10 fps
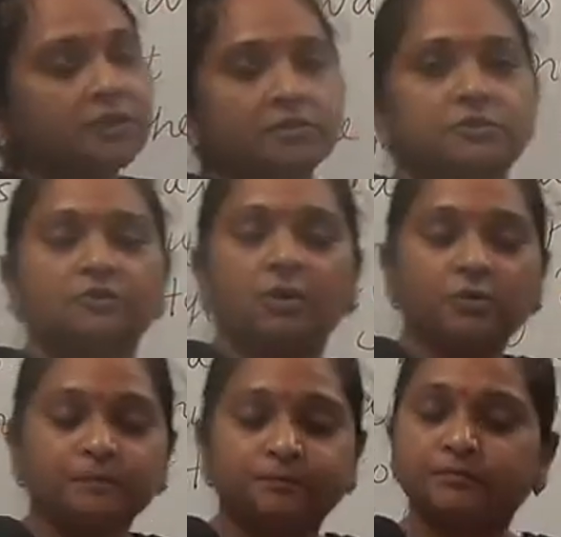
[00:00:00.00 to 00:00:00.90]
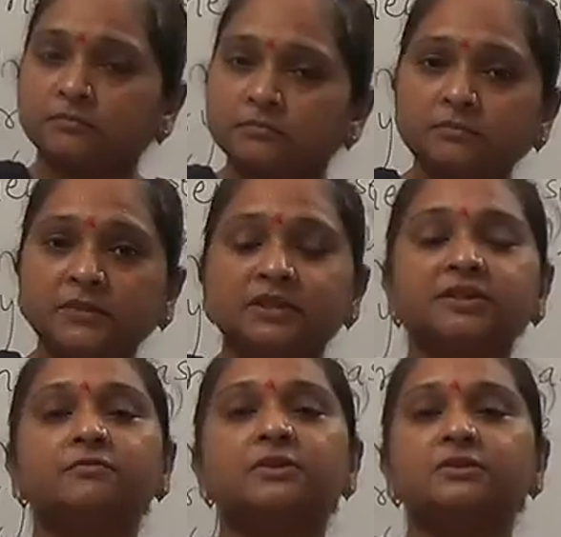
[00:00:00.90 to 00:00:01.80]
Jo, she
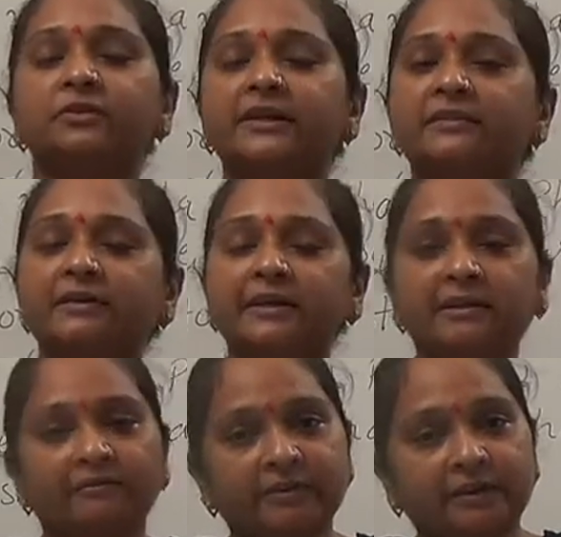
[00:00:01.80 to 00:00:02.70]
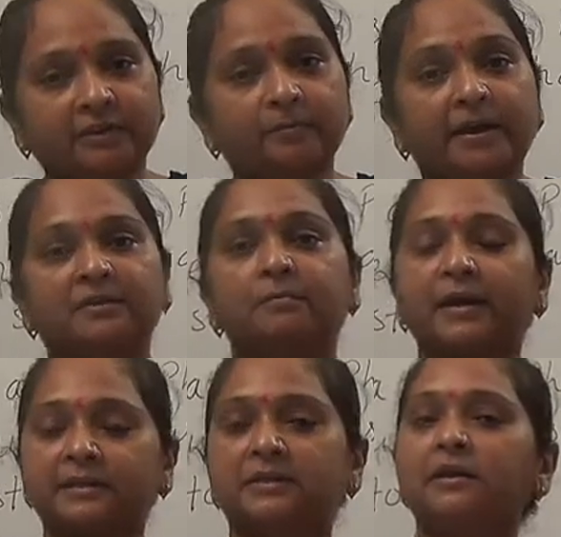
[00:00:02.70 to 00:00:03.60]
was really very affected by the
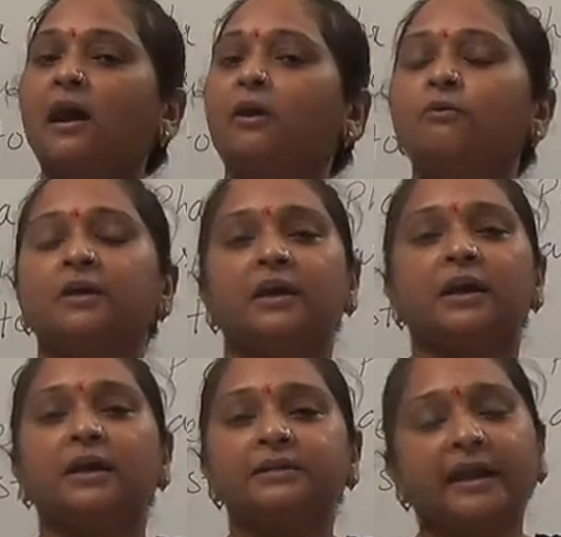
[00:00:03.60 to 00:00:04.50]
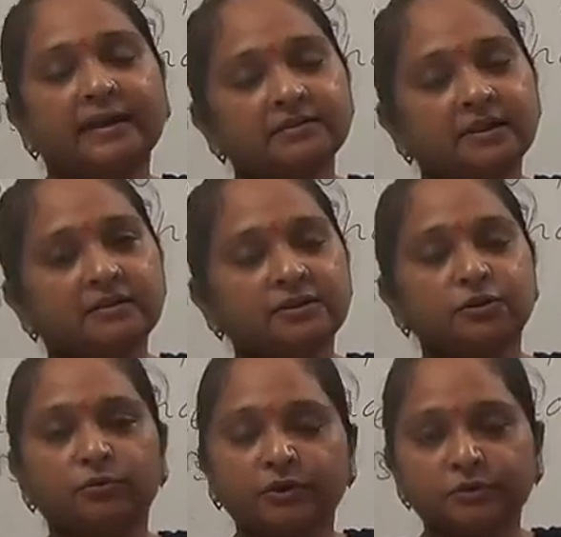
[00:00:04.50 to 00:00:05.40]
method how her dad tell the
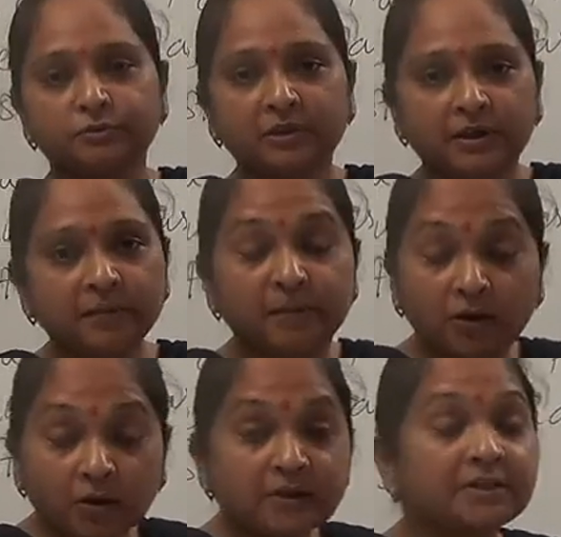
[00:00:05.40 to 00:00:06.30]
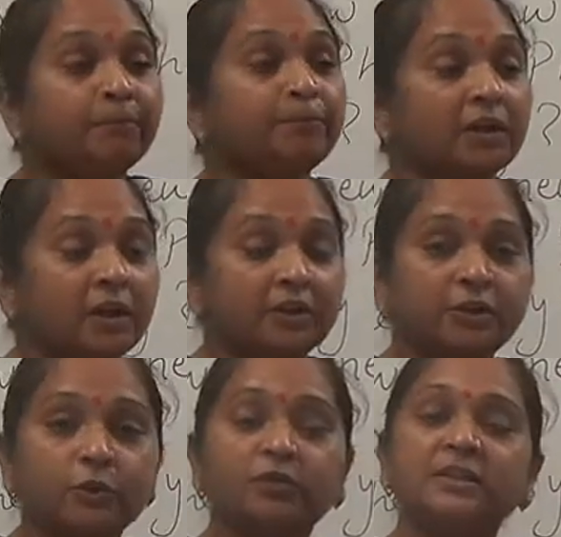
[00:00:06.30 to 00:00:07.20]
story to her, because
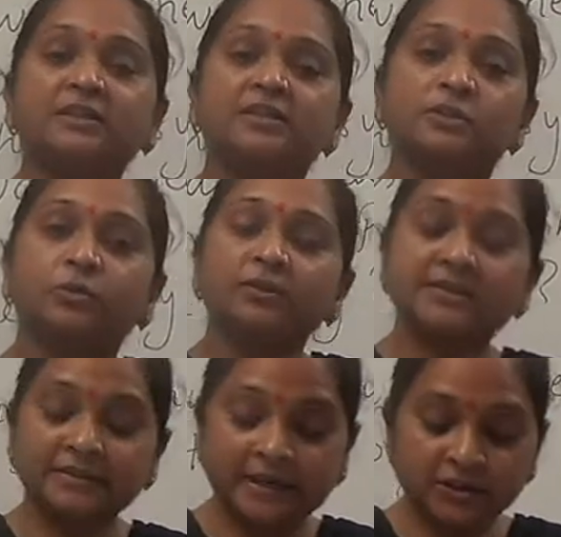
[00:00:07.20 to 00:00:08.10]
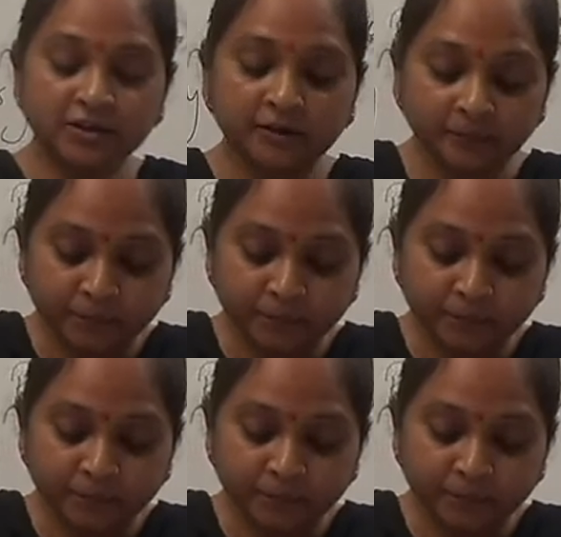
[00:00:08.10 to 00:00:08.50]
during the story session,